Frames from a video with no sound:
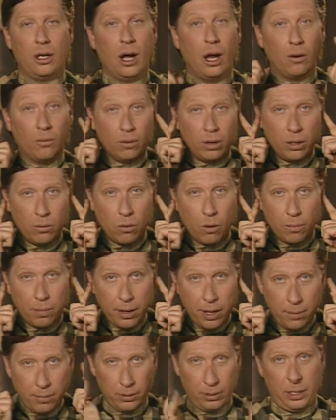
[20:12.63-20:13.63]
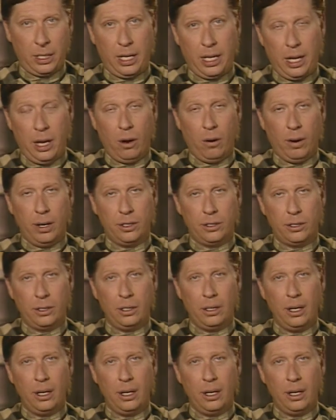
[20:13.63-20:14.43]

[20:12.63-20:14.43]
I really won't be able to hear it.